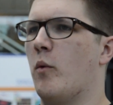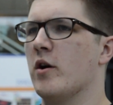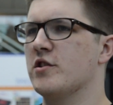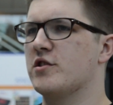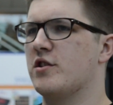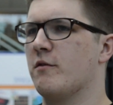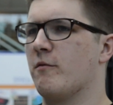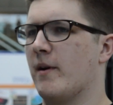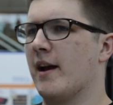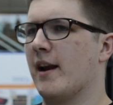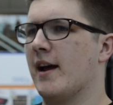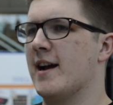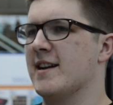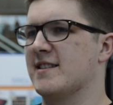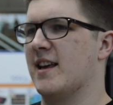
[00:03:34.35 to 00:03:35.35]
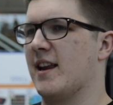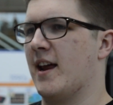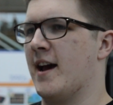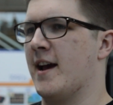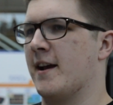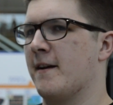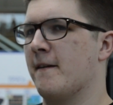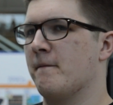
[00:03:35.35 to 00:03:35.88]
once you realise that like